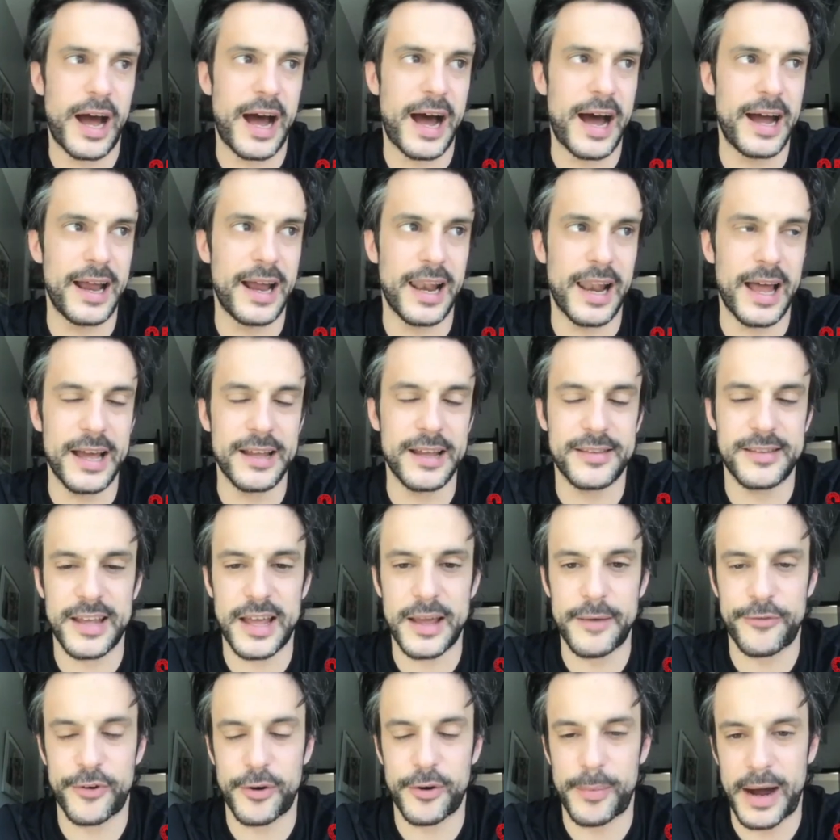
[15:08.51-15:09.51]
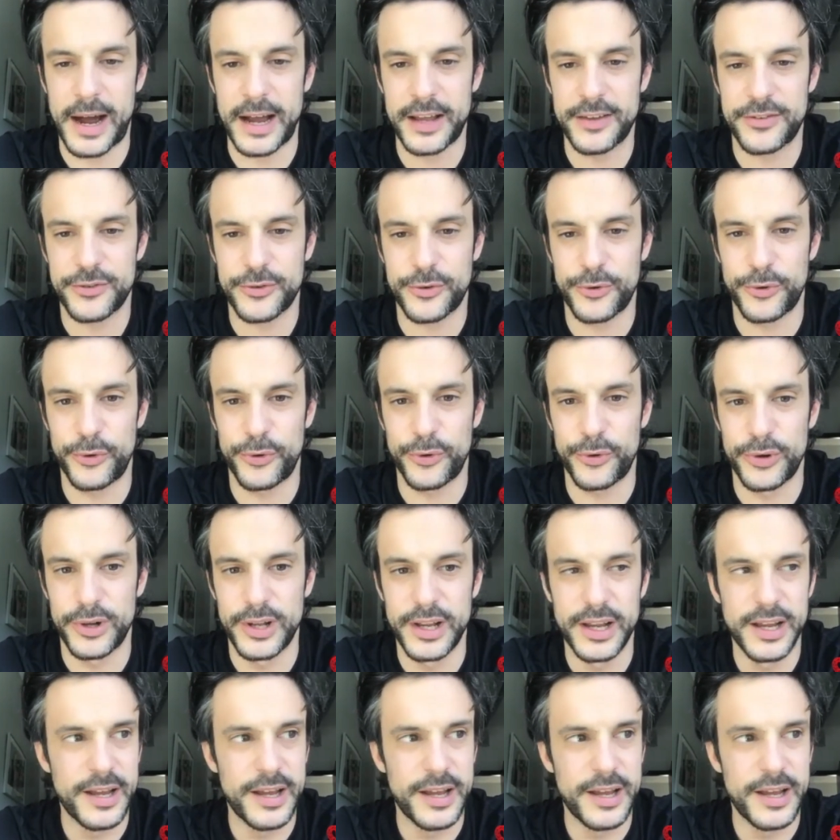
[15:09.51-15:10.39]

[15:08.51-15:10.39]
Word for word: highlight tape from high school.